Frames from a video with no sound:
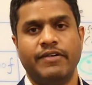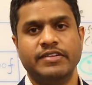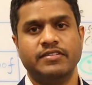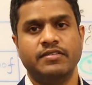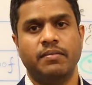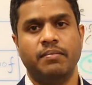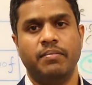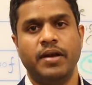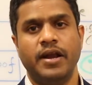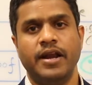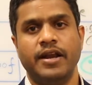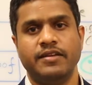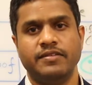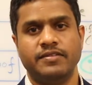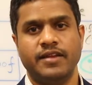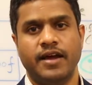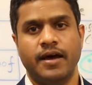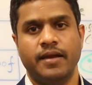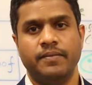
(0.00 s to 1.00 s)
Once the build
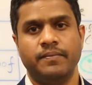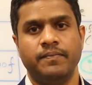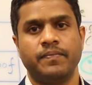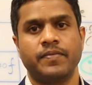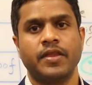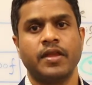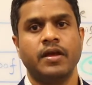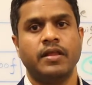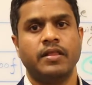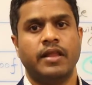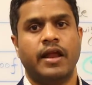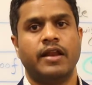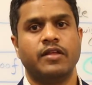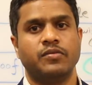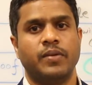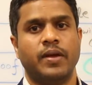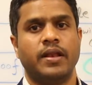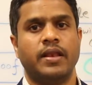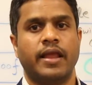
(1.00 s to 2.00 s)
is done,
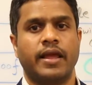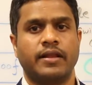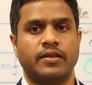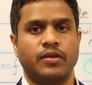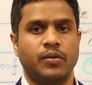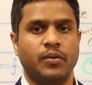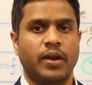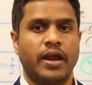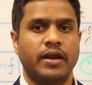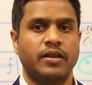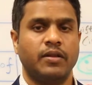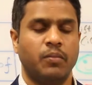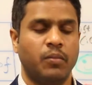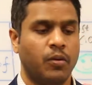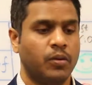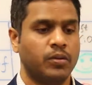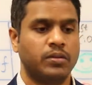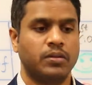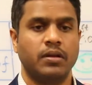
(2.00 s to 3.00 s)
that is when you get the
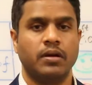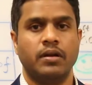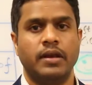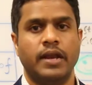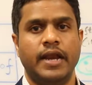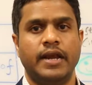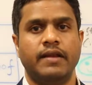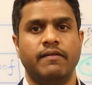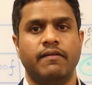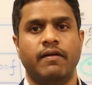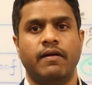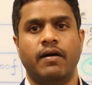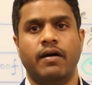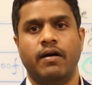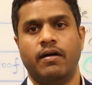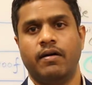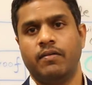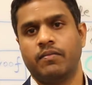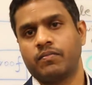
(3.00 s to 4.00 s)
both native,
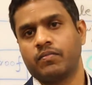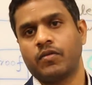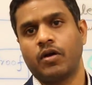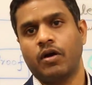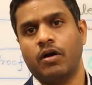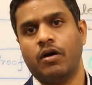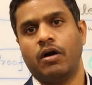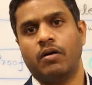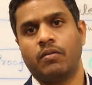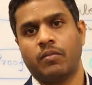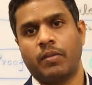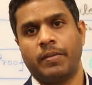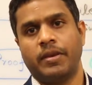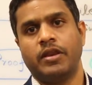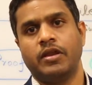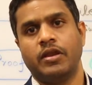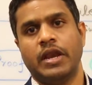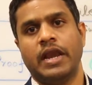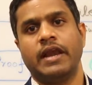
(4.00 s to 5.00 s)

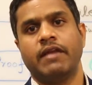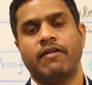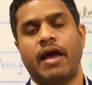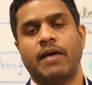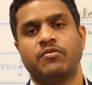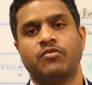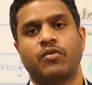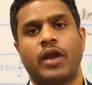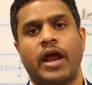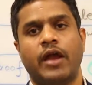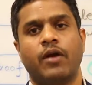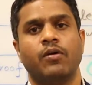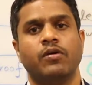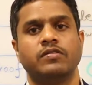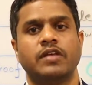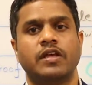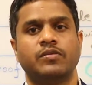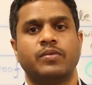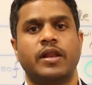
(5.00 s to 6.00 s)
the native apps for
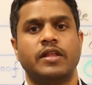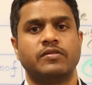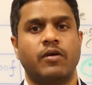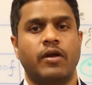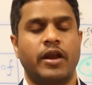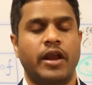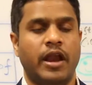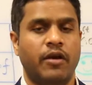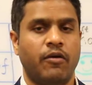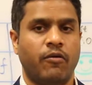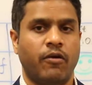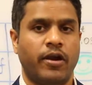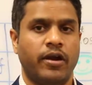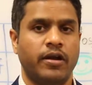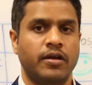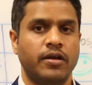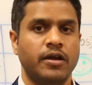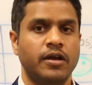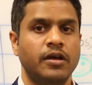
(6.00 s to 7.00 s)
iOS as well as on
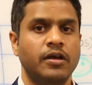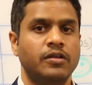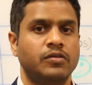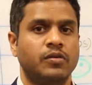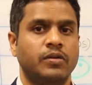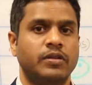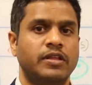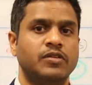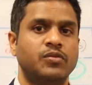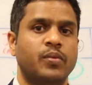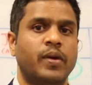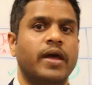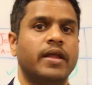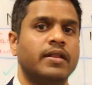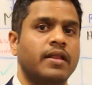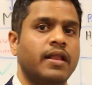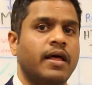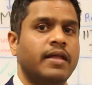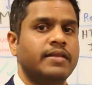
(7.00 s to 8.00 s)
Android. So this is
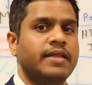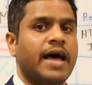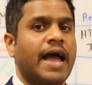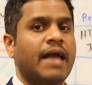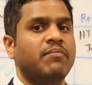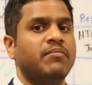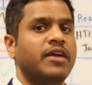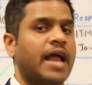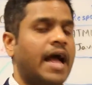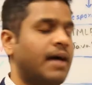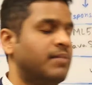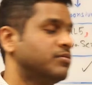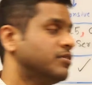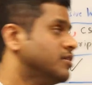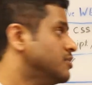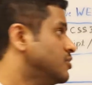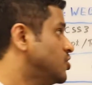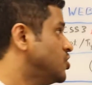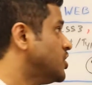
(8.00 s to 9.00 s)
where the hybrid
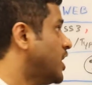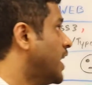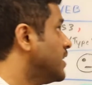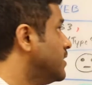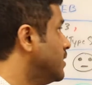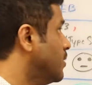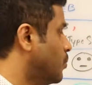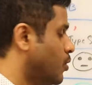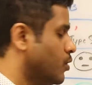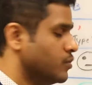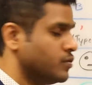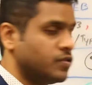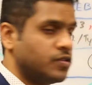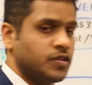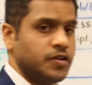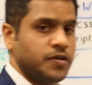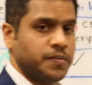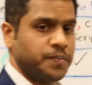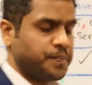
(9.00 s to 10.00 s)
apps shine the
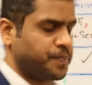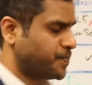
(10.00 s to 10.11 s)
most.